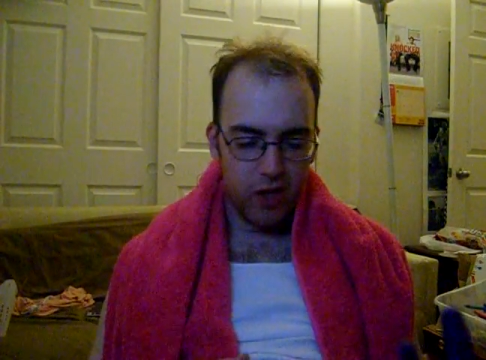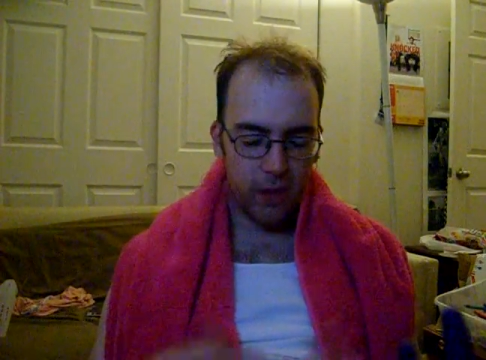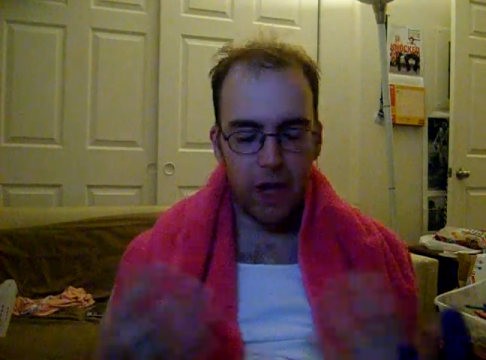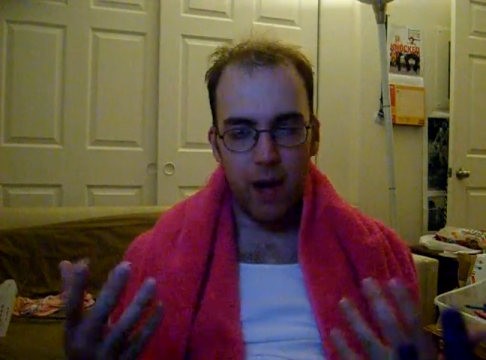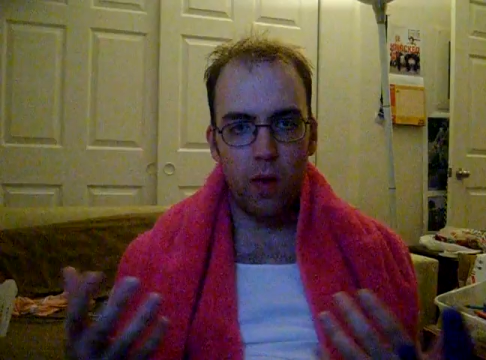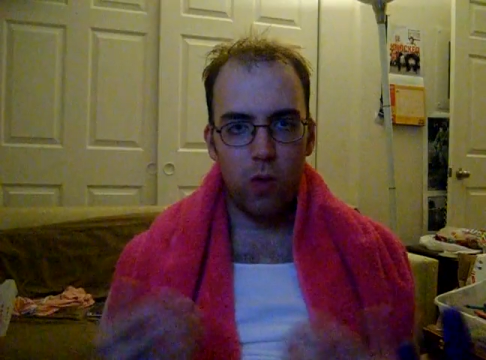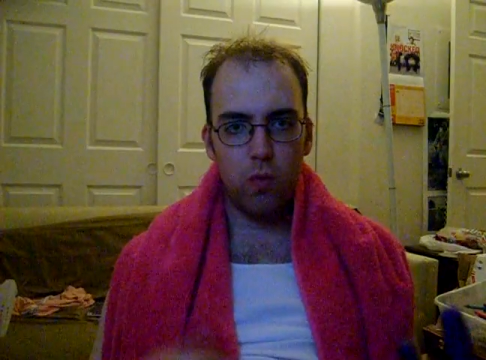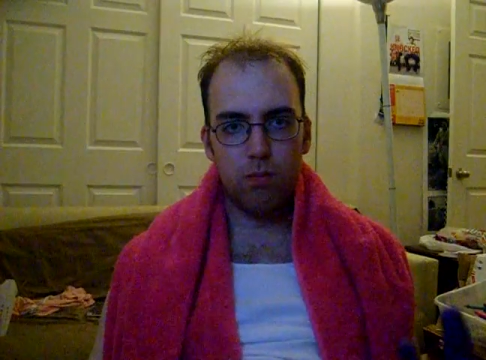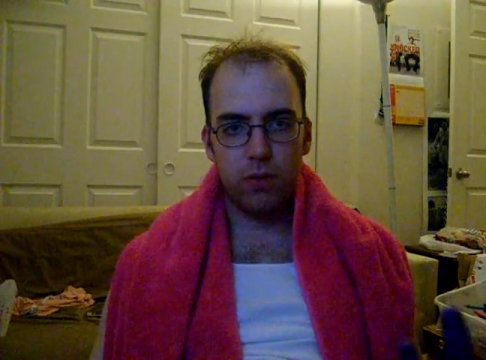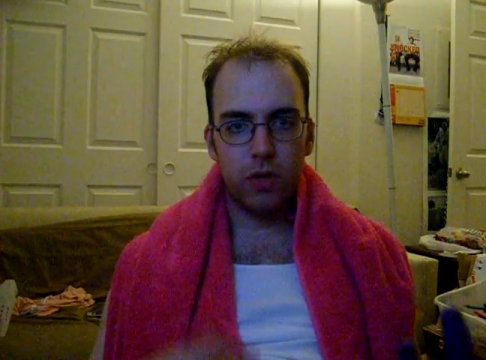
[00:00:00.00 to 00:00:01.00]
so I got
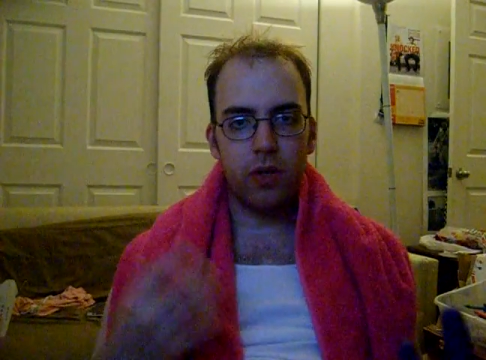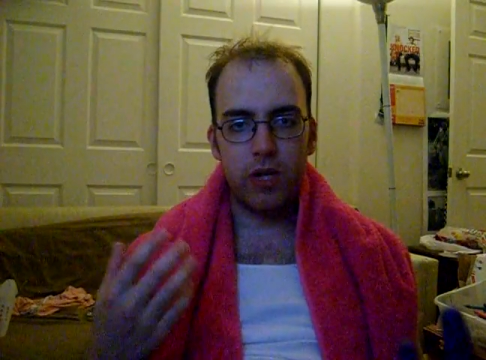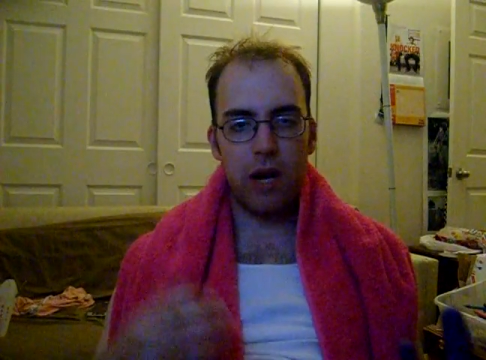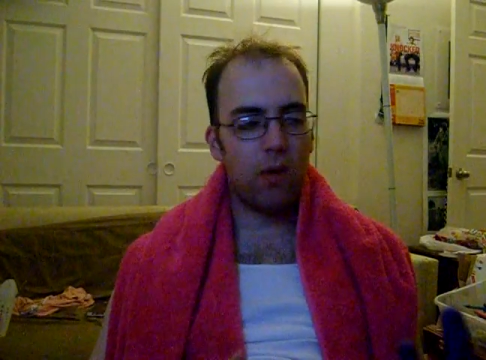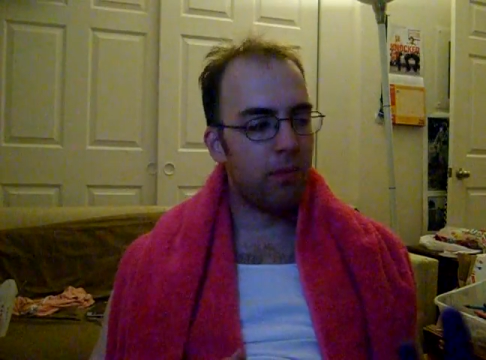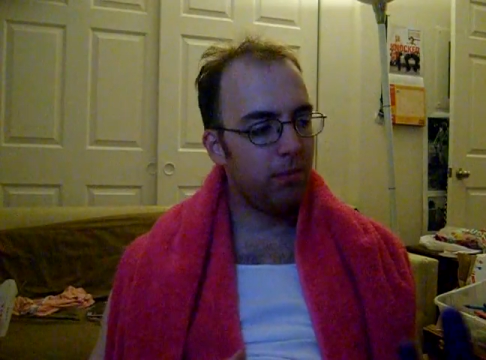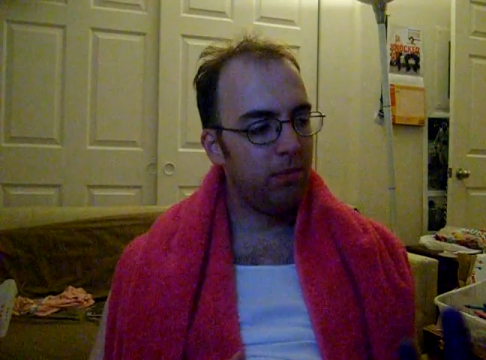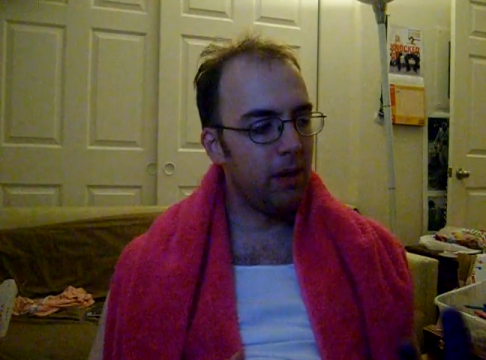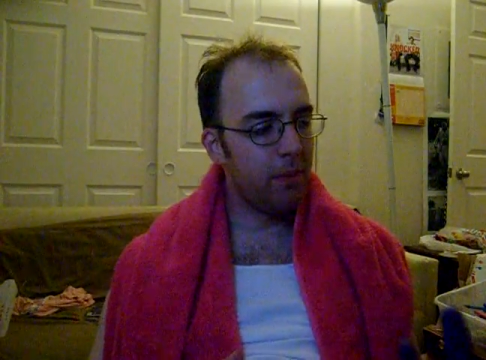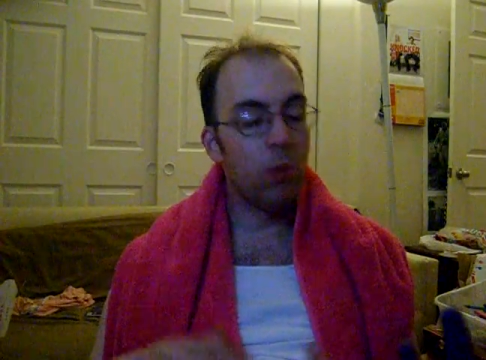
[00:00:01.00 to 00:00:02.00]
home, took a shower.
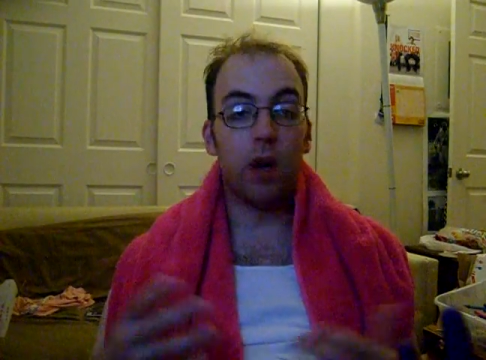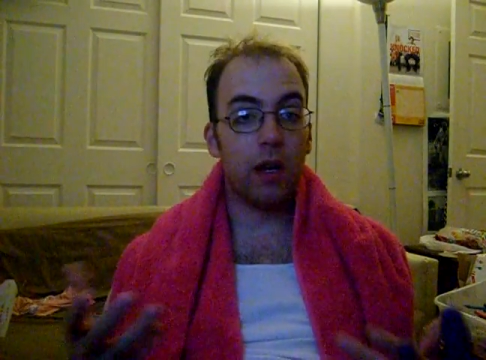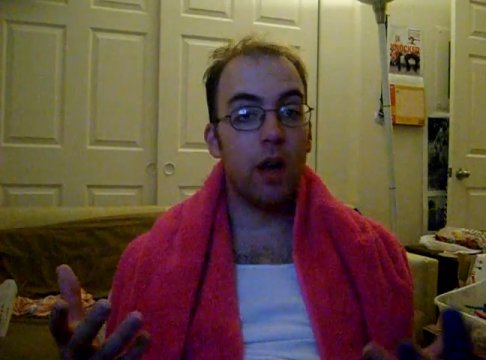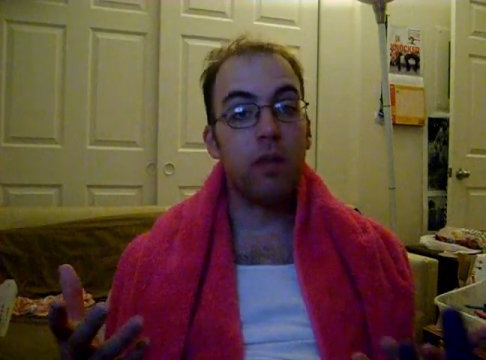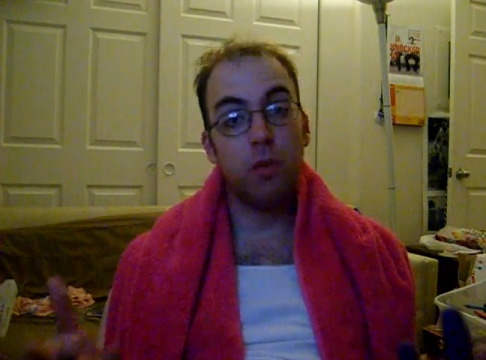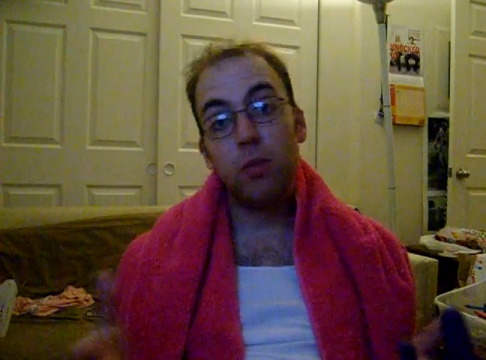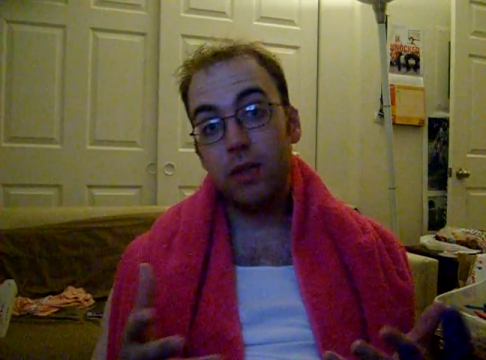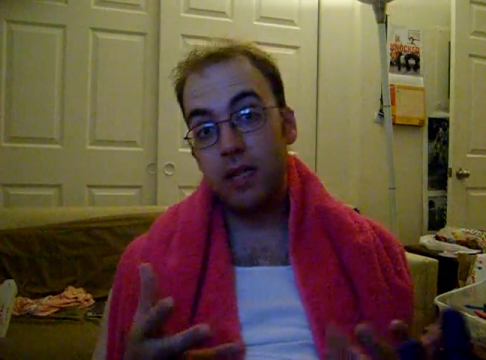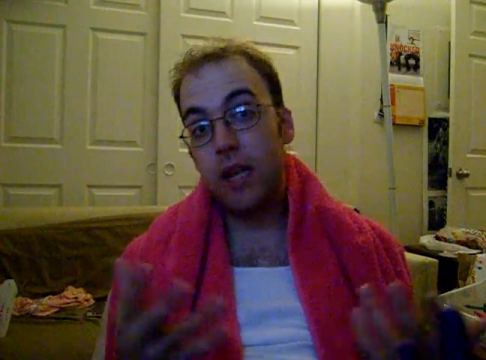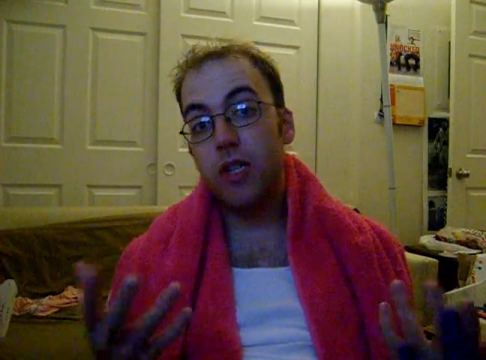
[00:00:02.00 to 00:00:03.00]
I'm going to be working on the
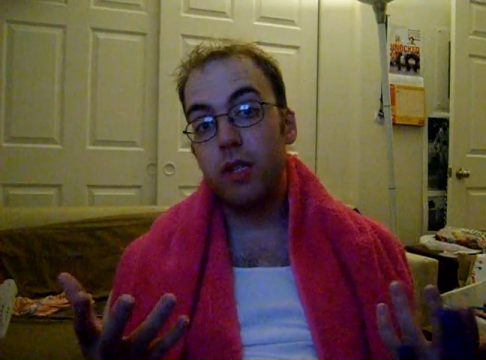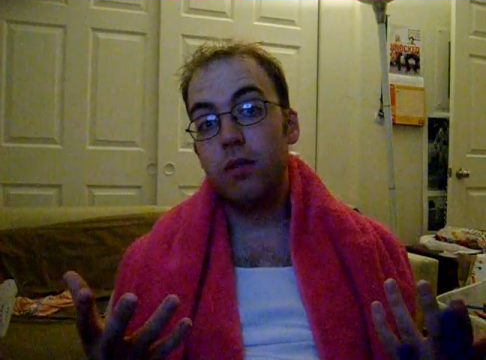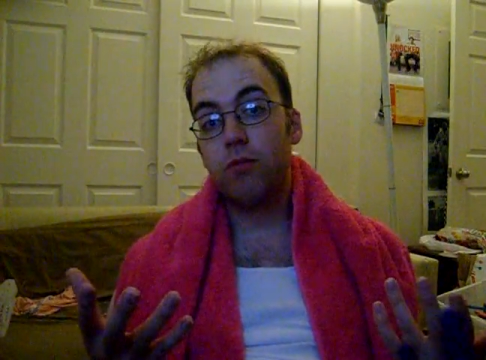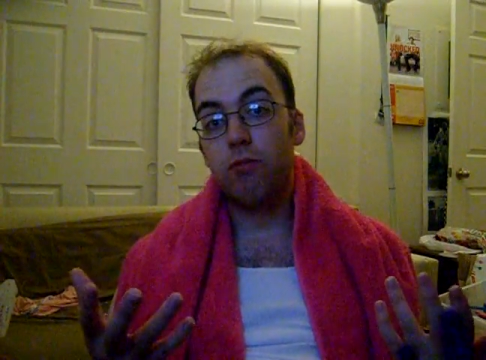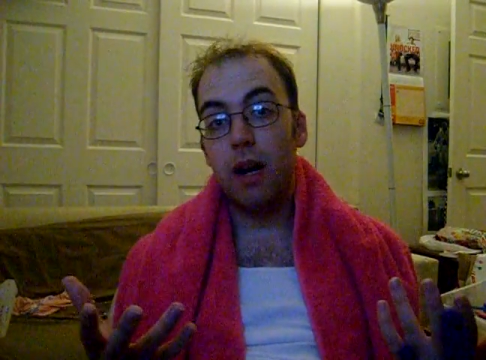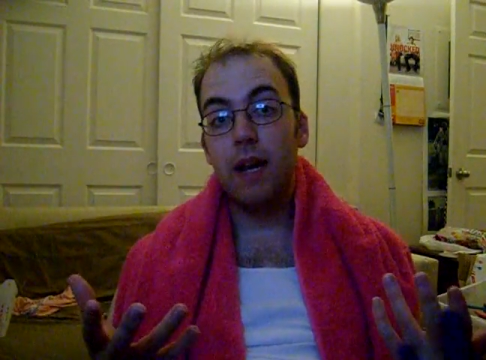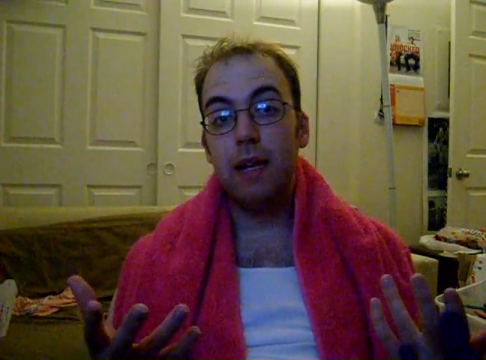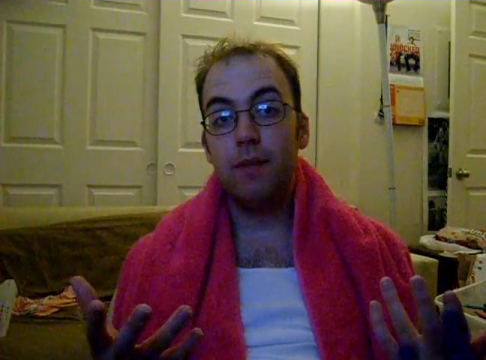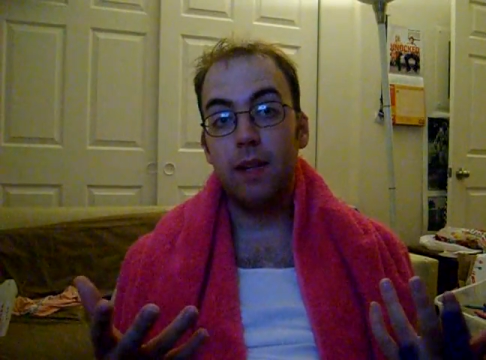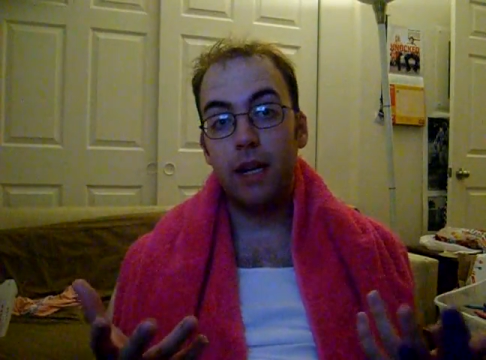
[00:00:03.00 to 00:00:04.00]
immobilization
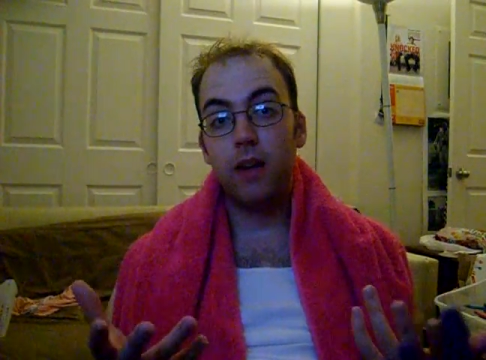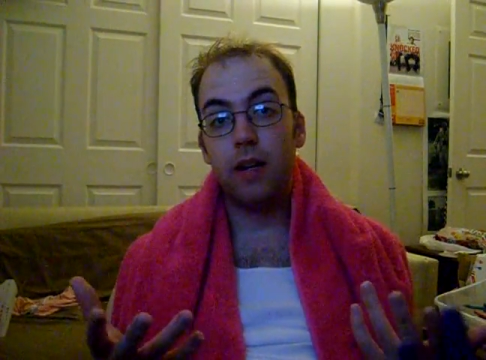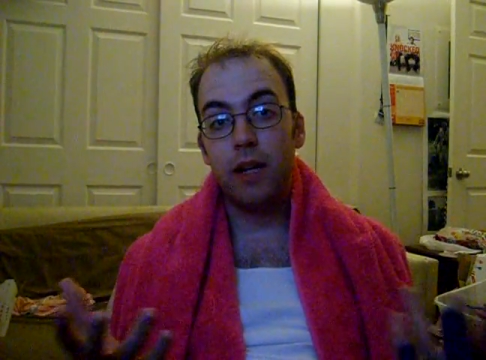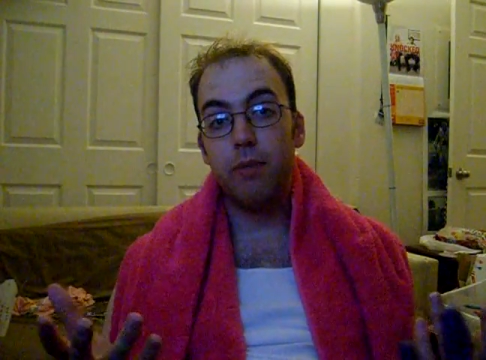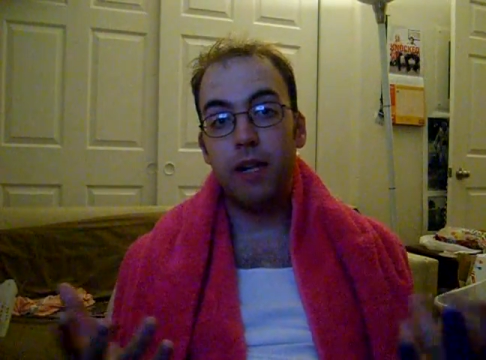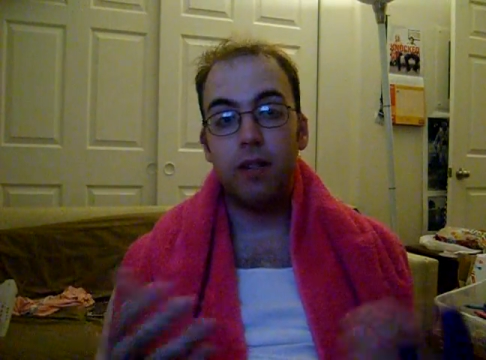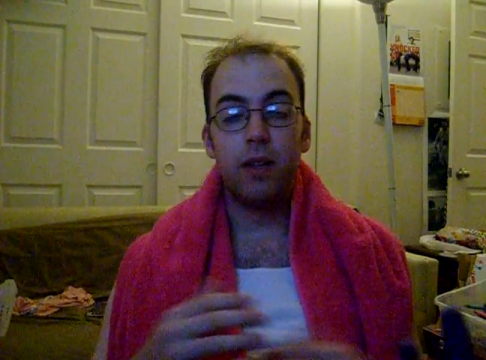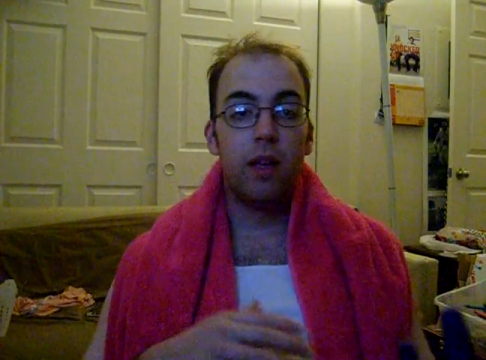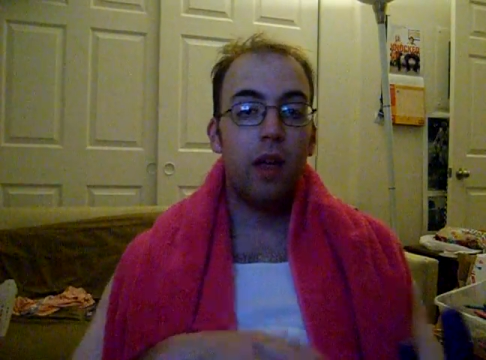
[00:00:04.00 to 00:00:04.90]
ray here in a bit.